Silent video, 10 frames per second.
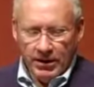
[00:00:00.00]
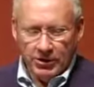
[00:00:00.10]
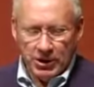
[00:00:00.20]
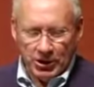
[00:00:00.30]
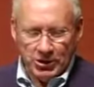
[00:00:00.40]

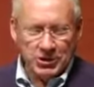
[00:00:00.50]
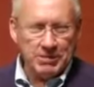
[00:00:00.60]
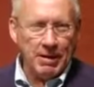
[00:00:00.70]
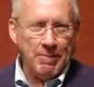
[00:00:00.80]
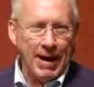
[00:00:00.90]

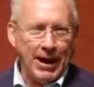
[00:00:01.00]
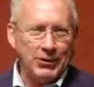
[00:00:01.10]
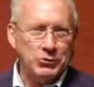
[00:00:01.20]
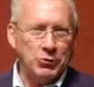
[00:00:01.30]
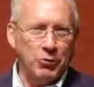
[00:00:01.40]
addictions in my
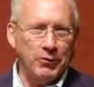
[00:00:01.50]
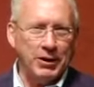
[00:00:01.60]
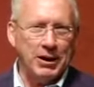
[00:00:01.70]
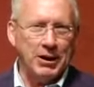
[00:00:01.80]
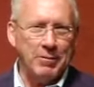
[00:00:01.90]
past to
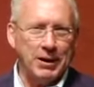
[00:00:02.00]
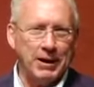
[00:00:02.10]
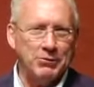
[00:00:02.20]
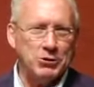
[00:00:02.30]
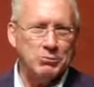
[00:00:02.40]
overcome. I
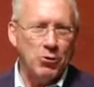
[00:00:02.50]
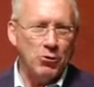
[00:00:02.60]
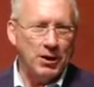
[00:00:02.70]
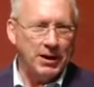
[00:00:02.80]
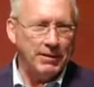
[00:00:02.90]
never smoked.